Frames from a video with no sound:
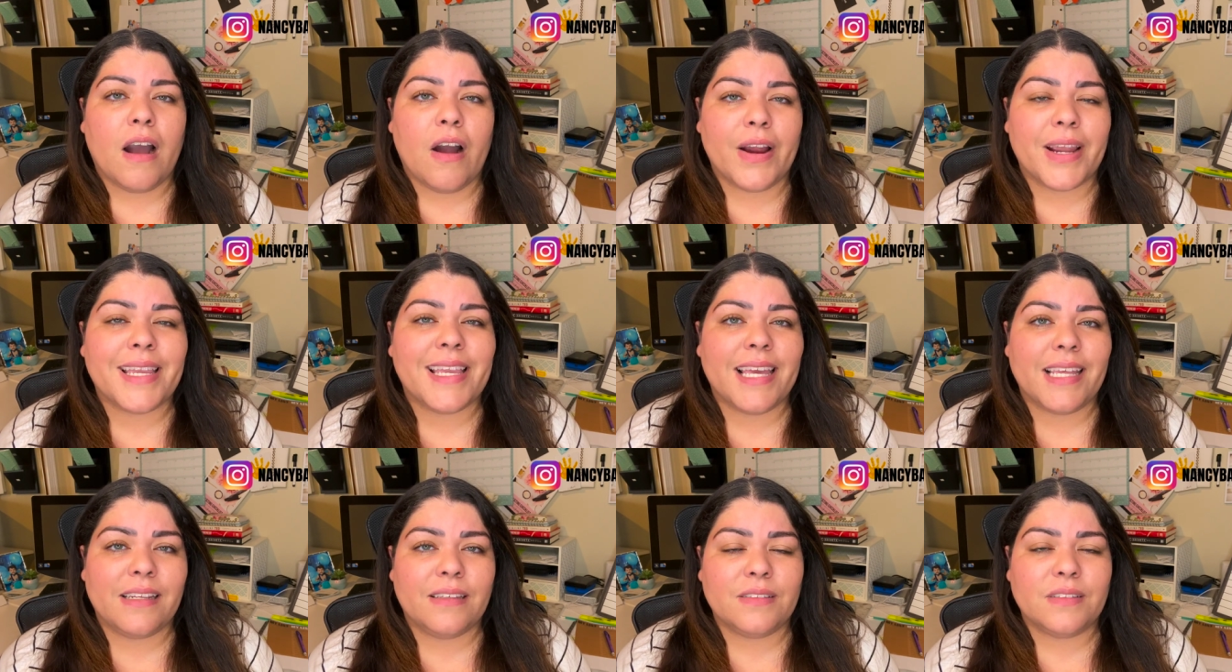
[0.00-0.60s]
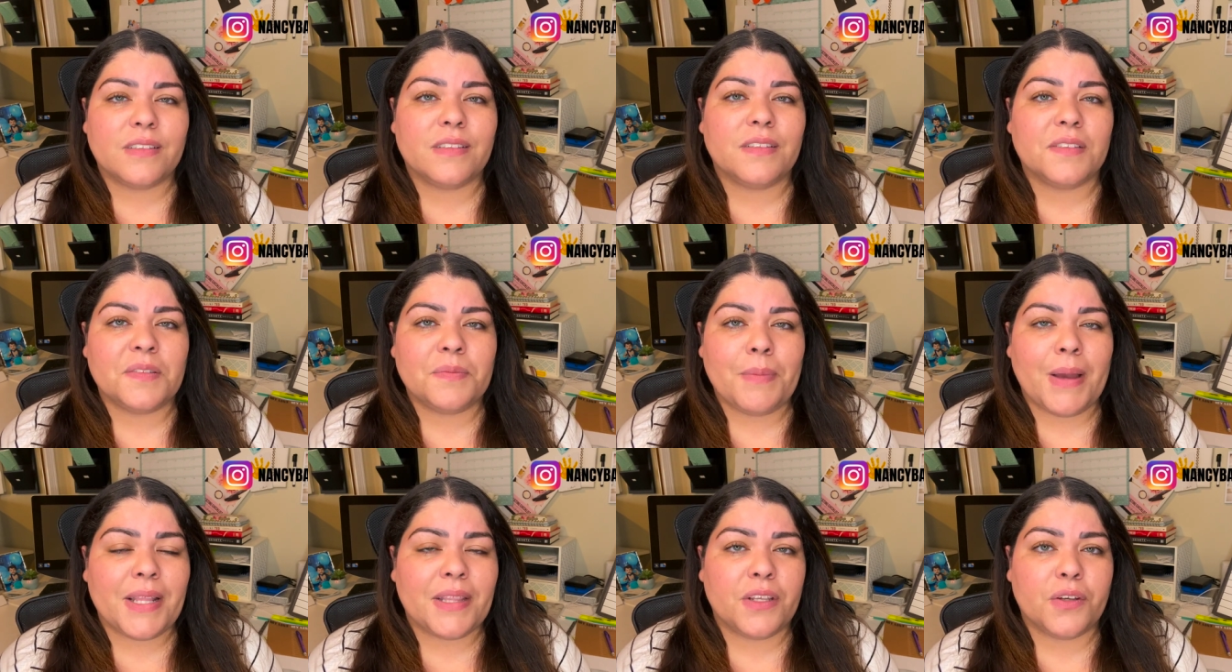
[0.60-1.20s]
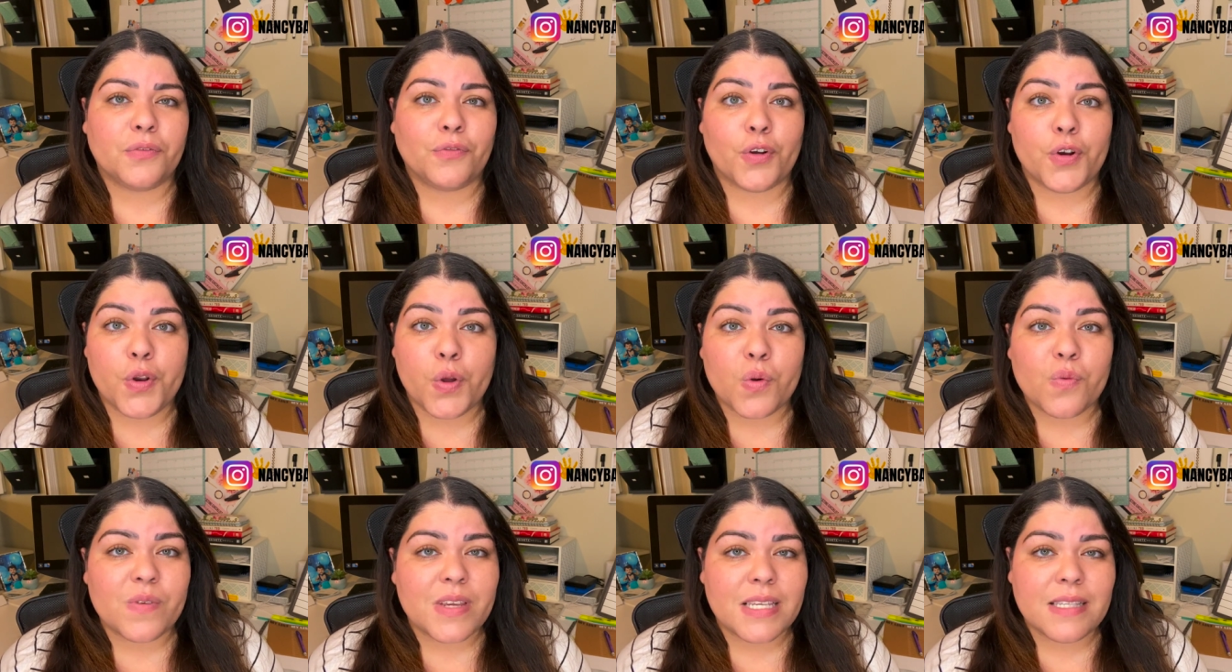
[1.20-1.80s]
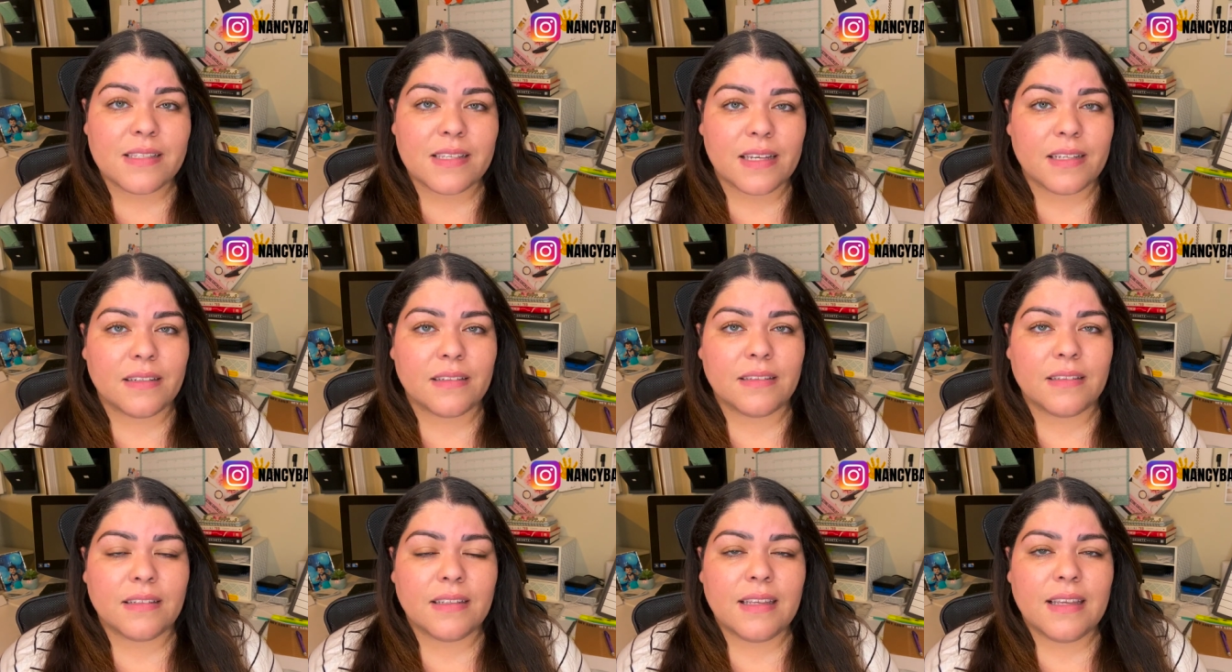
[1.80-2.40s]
are getting suspended for no reason.